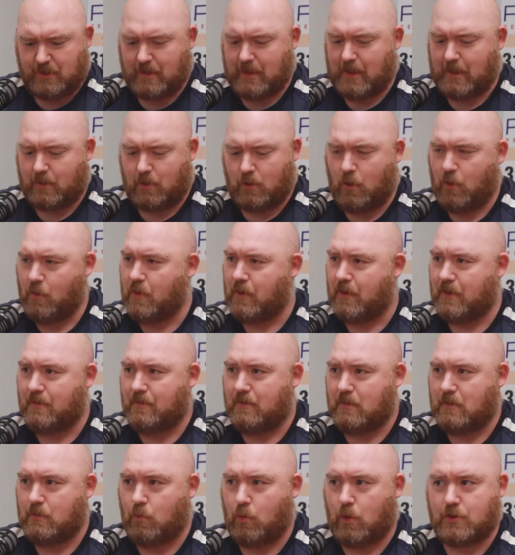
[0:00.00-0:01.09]
it got going,
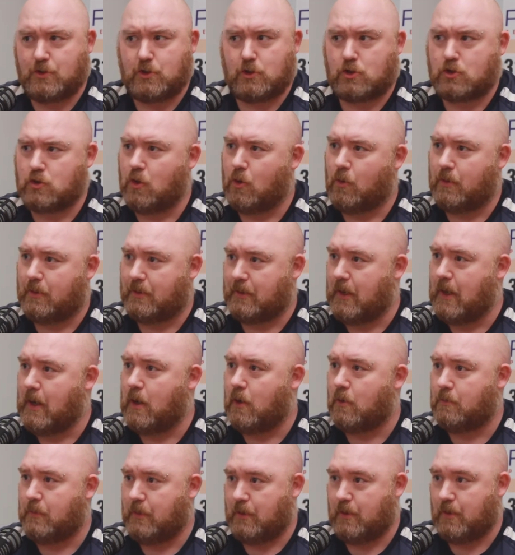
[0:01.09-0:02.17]
wasn't slowing
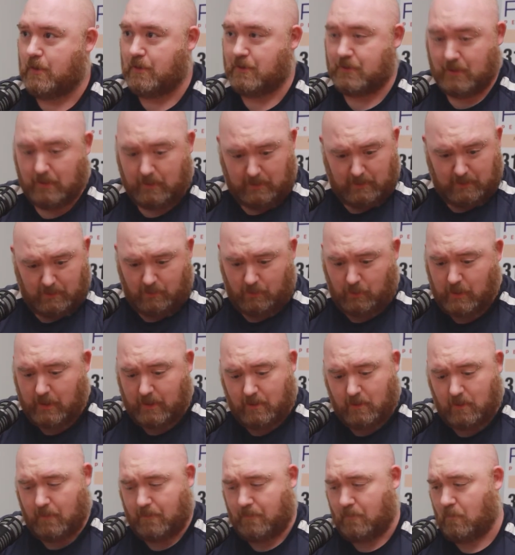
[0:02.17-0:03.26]
down, because you had
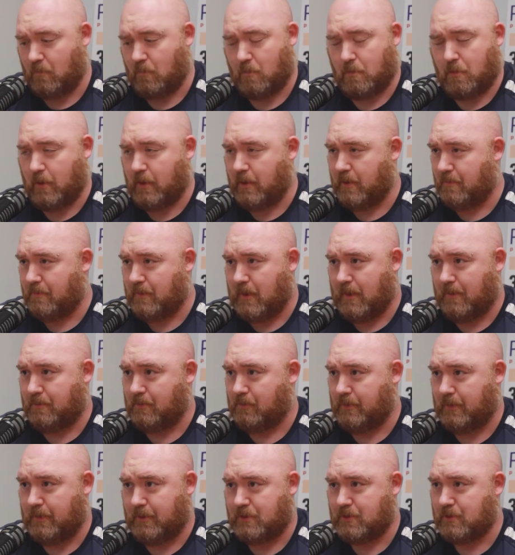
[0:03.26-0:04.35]
enough of a breeding
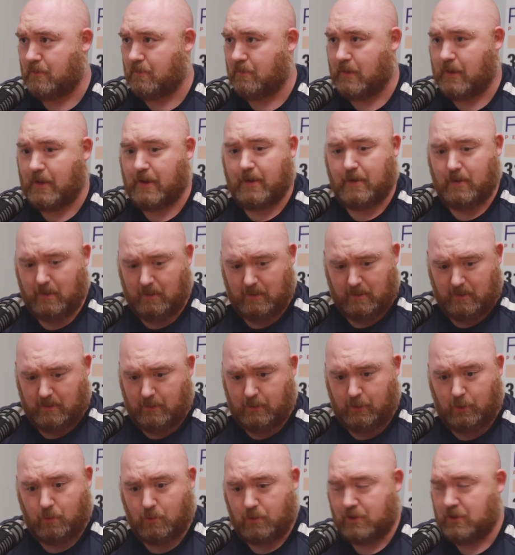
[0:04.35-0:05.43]
population that
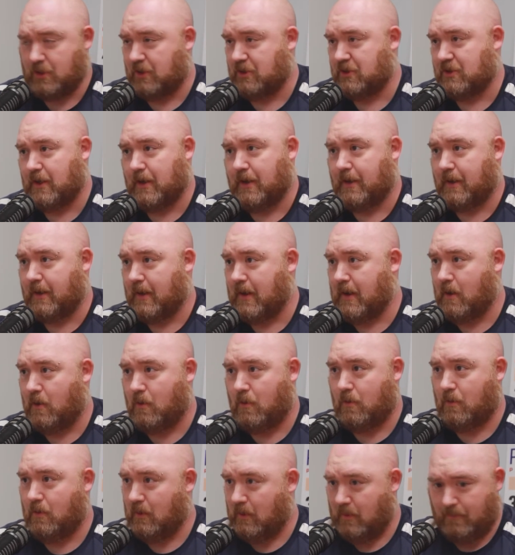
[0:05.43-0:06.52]
you were just sending
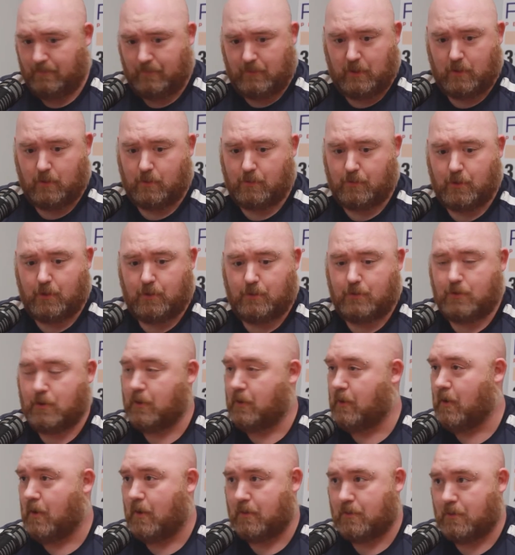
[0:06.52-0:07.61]
out, the
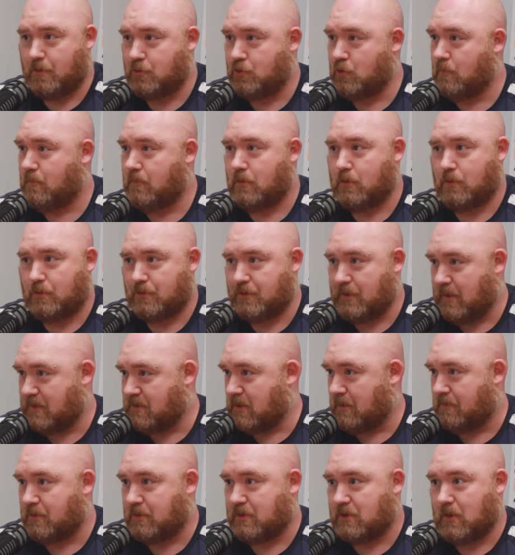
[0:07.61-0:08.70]
young, the juveniles, that
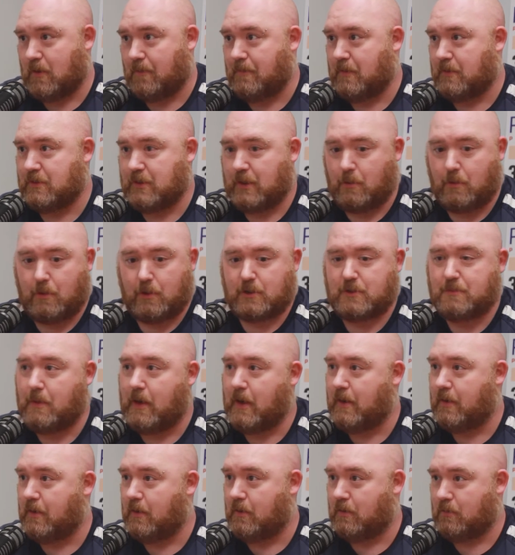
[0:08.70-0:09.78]
type of stuff, as they were
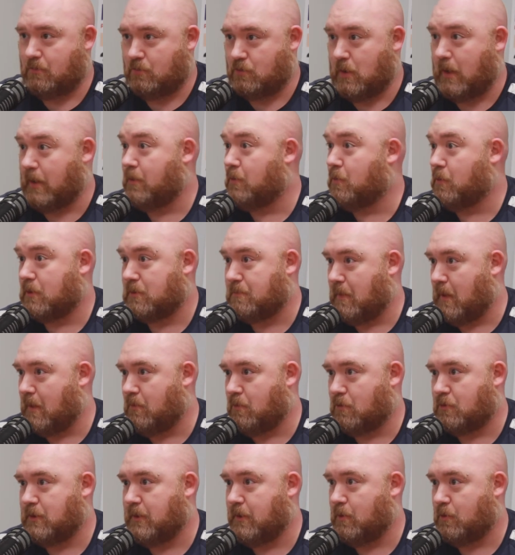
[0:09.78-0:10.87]
trying to expand
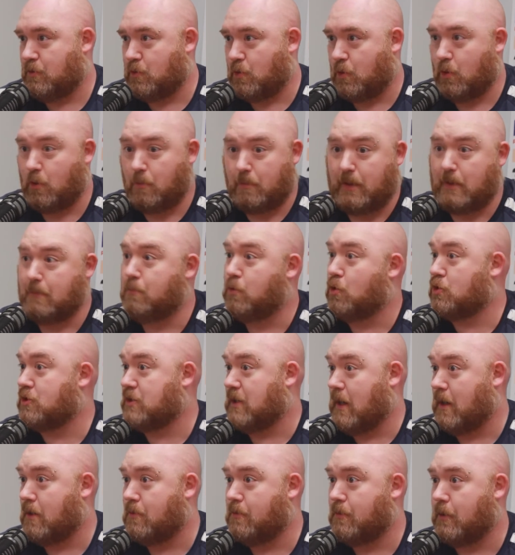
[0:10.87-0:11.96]
their territory, or being pushed
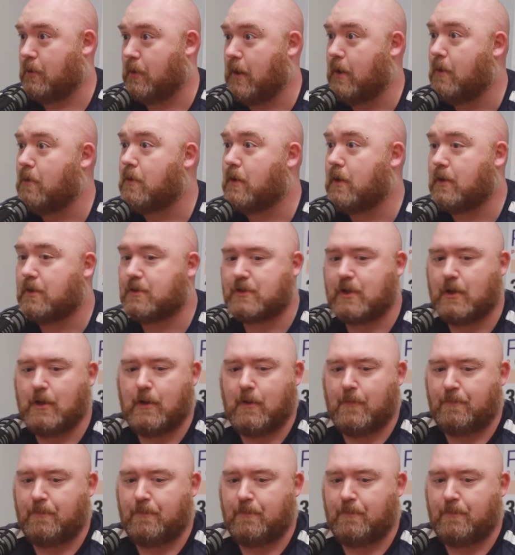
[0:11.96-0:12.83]
out of their areas.